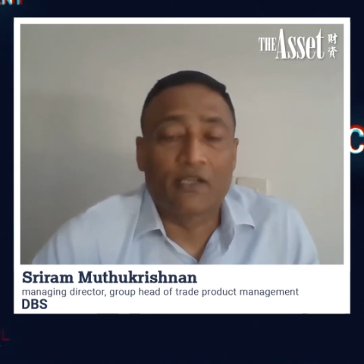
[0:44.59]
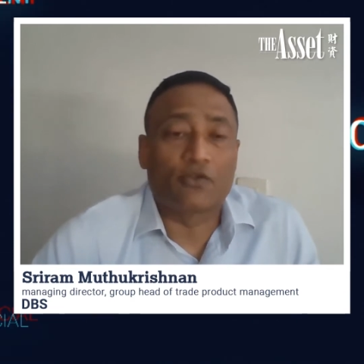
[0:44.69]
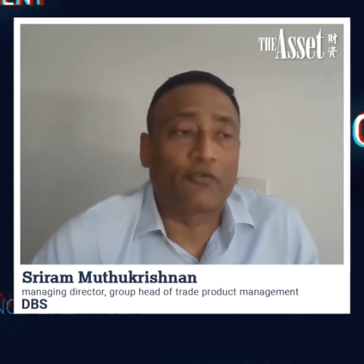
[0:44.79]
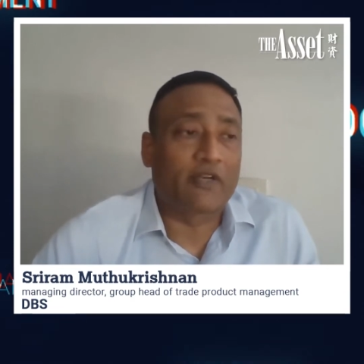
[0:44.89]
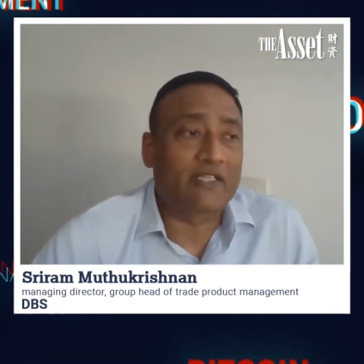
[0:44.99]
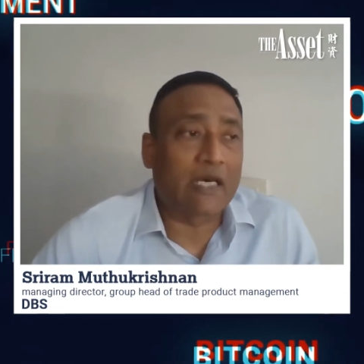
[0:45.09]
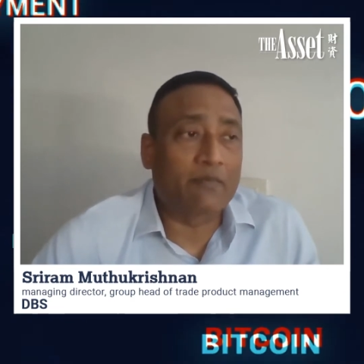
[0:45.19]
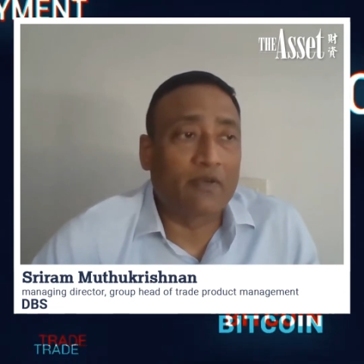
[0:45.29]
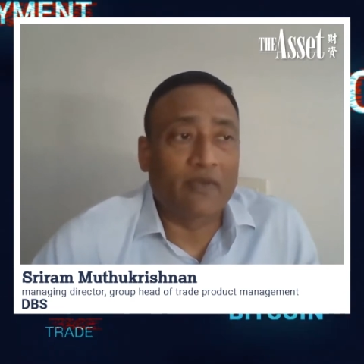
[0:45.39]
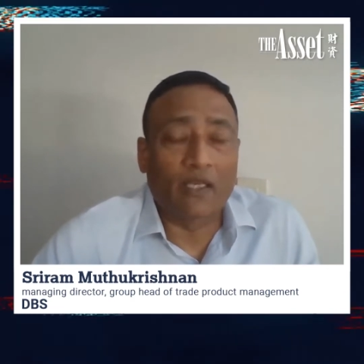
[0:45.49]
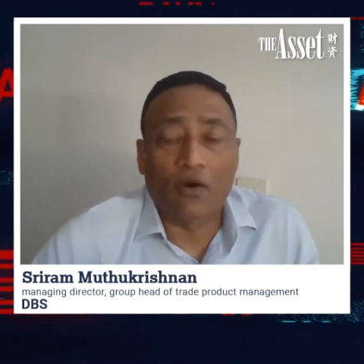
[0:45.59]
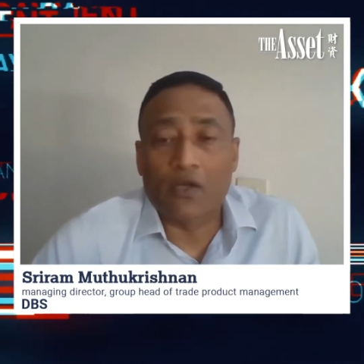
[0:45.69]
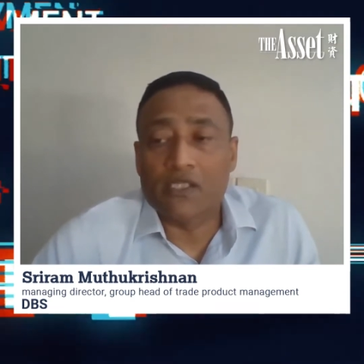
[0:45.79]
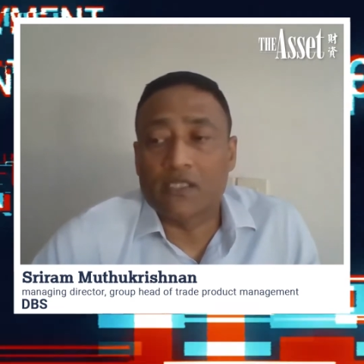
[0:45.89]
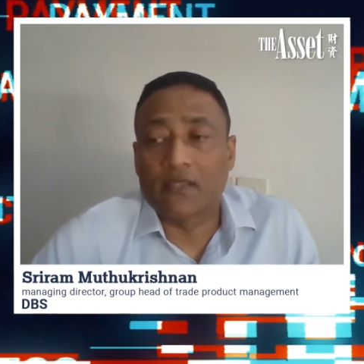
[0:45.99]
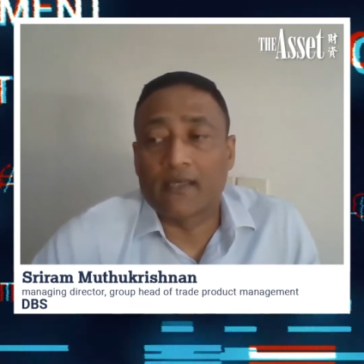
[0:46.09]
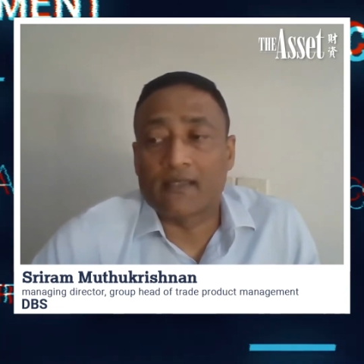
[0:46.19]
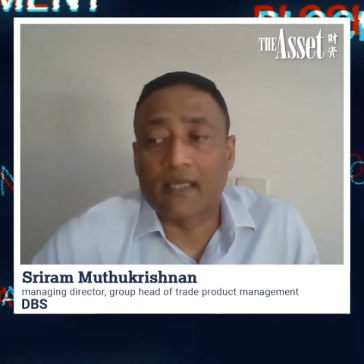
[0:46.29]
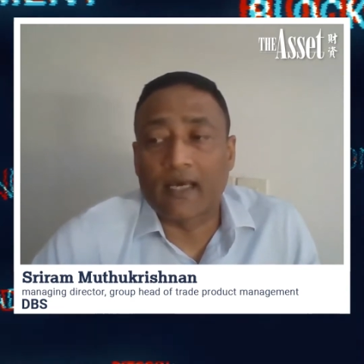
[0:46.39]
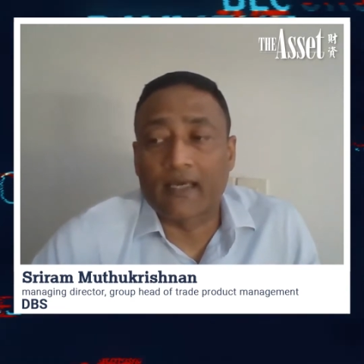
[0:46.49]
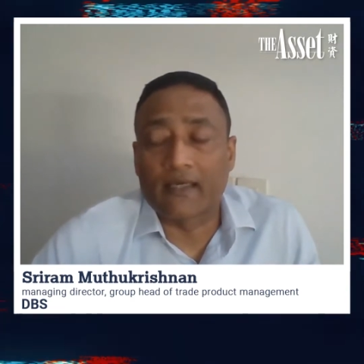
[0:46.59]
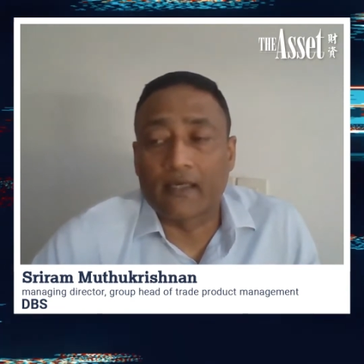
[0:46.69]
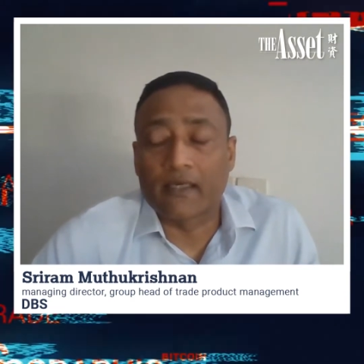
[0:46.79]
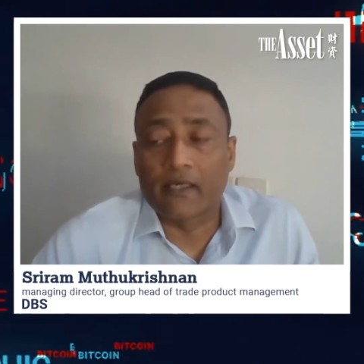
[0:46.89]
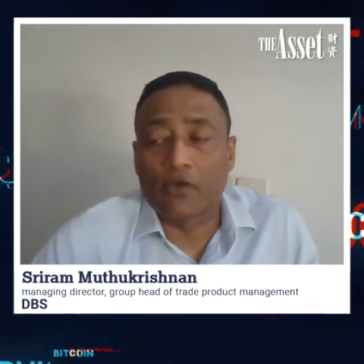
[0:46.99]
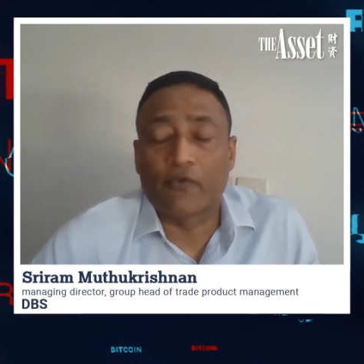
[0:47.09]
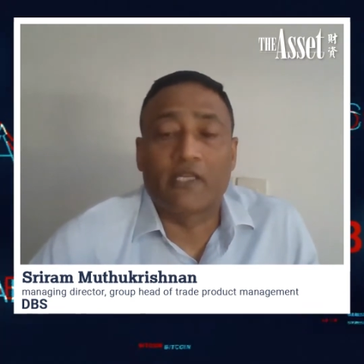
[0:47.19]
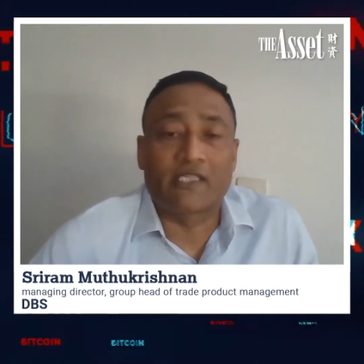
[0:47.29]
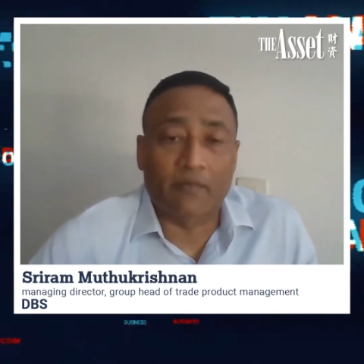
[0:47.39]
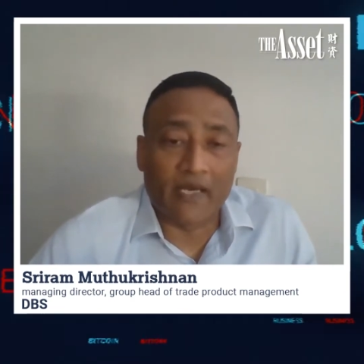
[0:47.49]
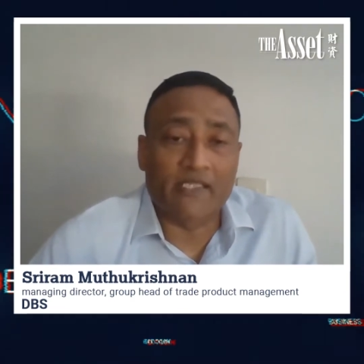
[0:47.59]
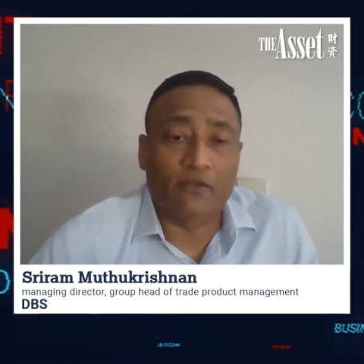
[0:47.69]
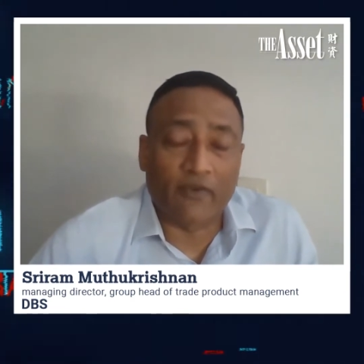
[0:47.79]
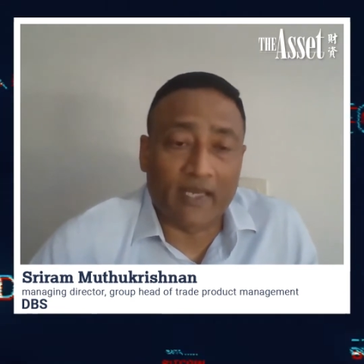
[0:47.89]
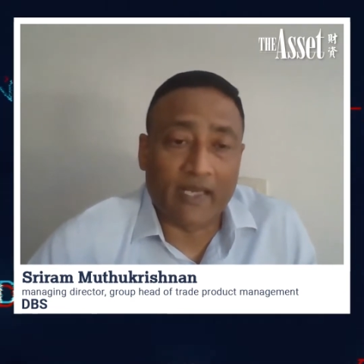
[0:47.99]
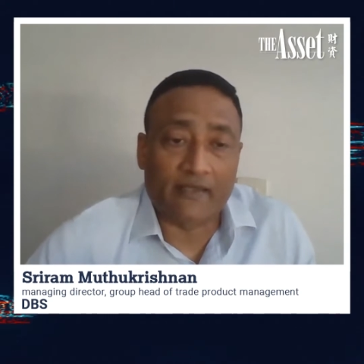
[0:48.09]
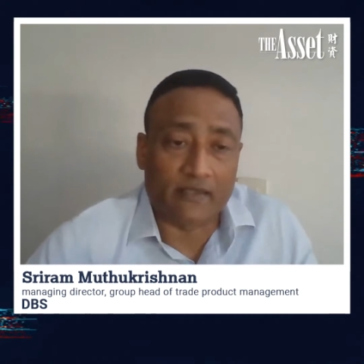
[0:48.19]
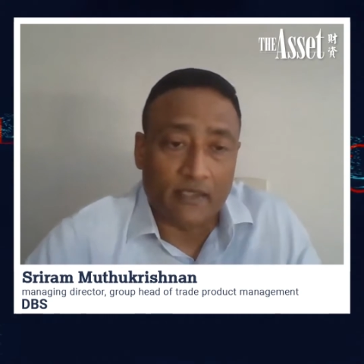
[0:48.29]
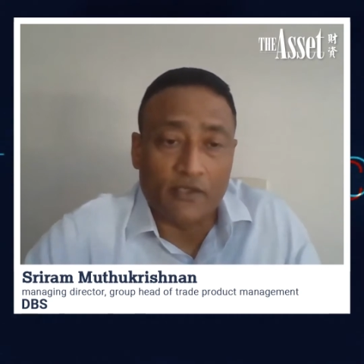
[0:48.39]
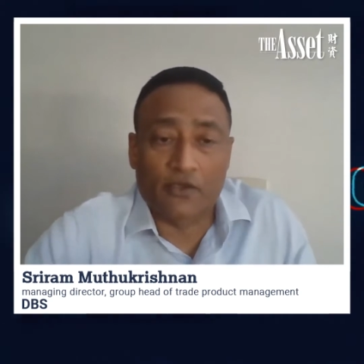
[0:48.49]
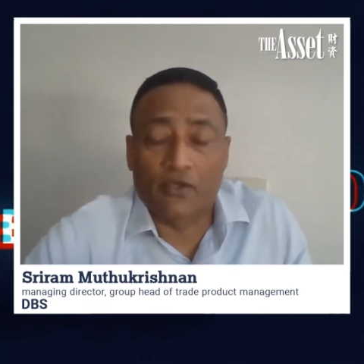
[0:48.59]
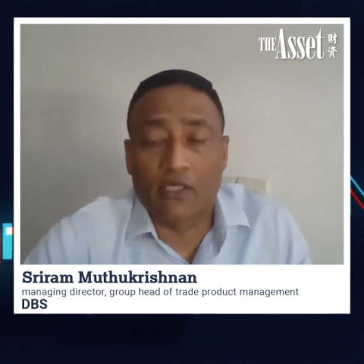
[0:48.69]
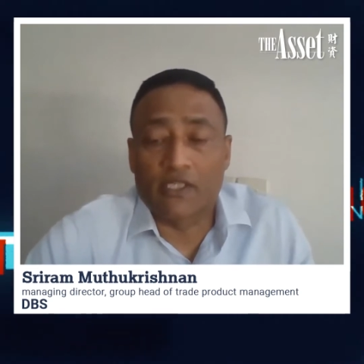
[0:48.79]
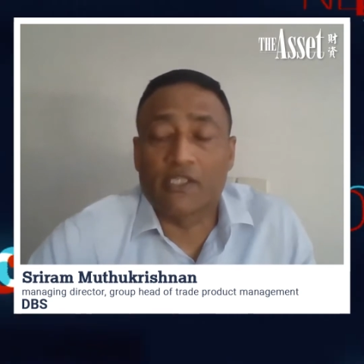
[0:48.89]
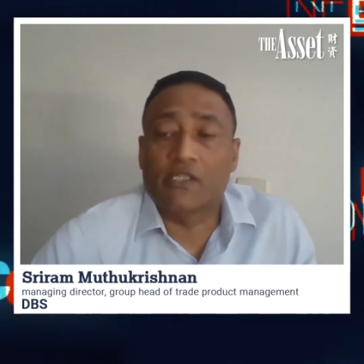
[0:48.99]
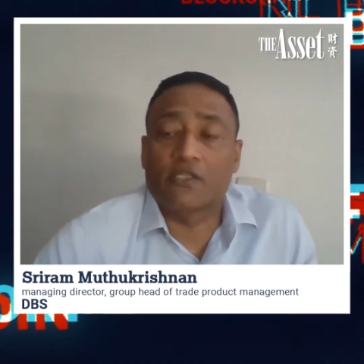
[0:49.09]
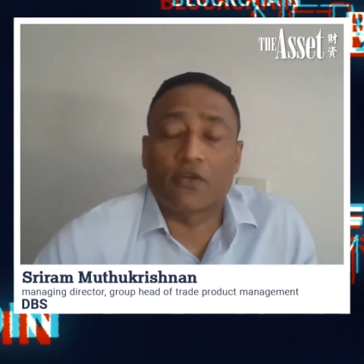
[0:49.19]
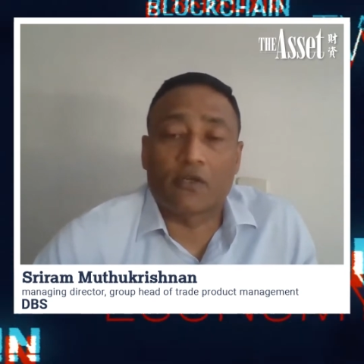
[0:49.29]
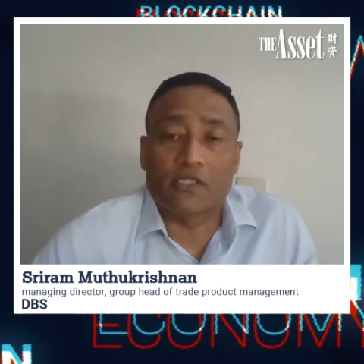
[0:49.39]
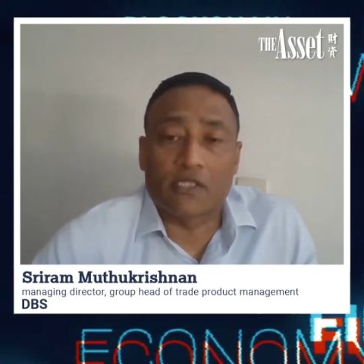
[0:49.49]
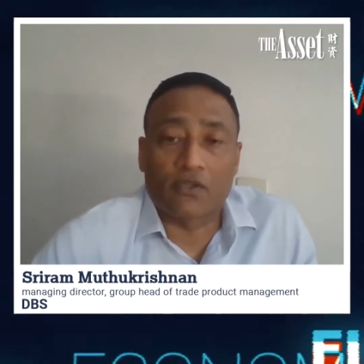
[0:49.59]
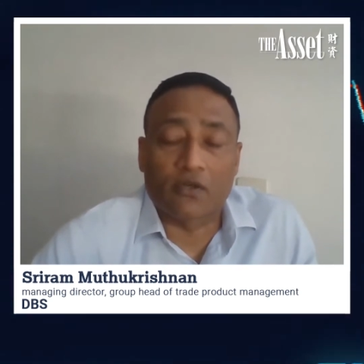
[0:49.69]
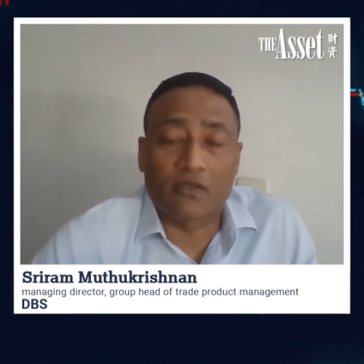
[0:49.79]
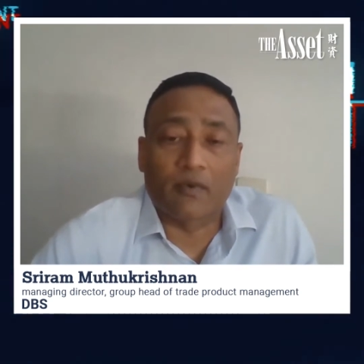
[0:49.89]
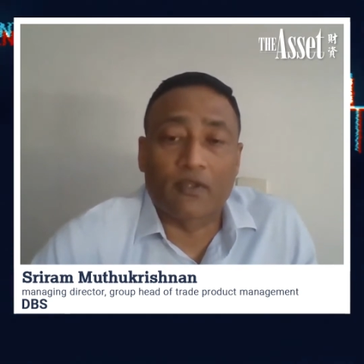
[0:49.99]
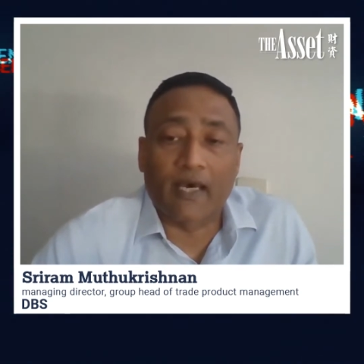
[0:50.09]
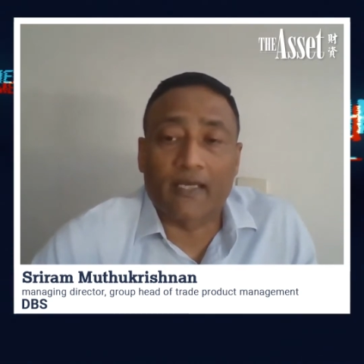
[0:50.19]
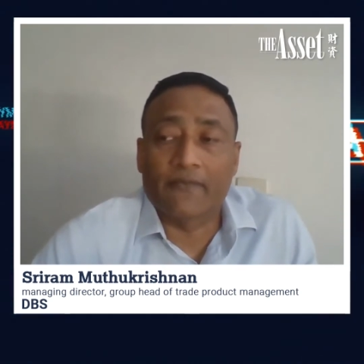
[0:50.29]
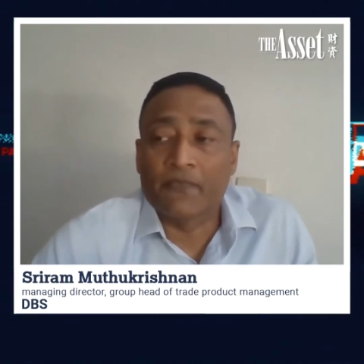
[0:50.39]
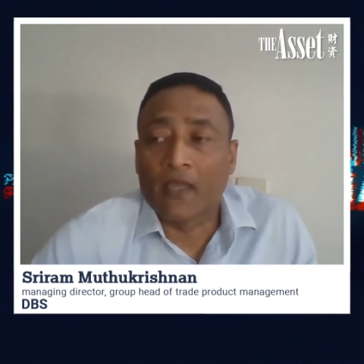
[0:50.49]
So, for example, we launched things like, in supply chain finance, Rincha just talked about that.